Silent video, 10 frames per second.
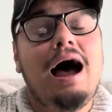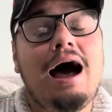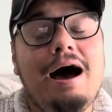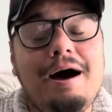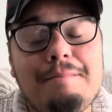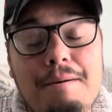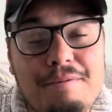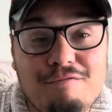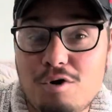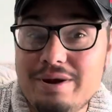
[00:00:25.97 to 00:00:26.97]

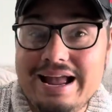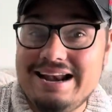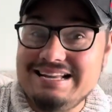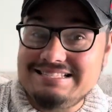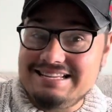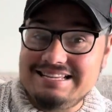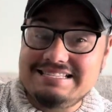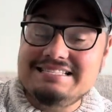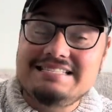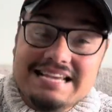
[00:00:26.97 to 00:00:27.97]
Before we get into
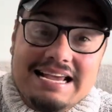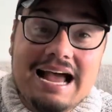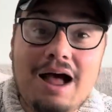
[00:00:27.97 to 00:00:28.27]
this tea,